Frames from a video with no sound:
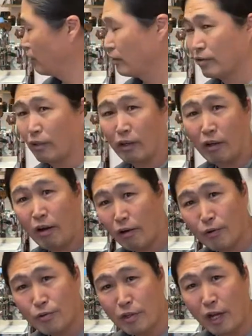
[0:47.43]
So
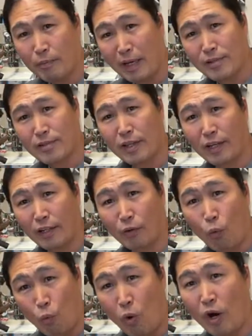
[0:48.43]
longest time I set at
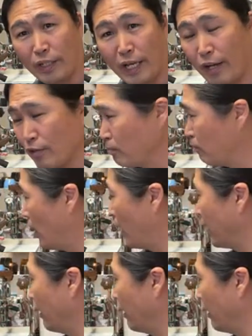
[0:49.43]
one as my,